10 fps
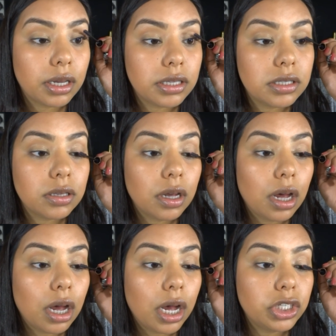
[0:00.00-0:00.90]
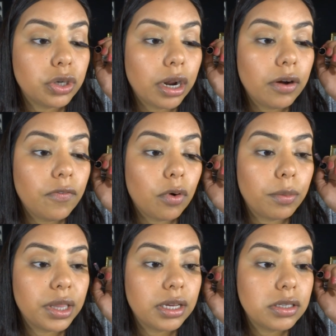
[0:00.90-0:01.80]
It's a drier
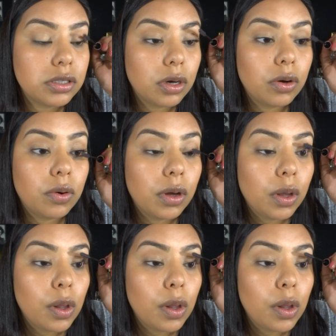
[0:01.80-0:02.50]
formula, so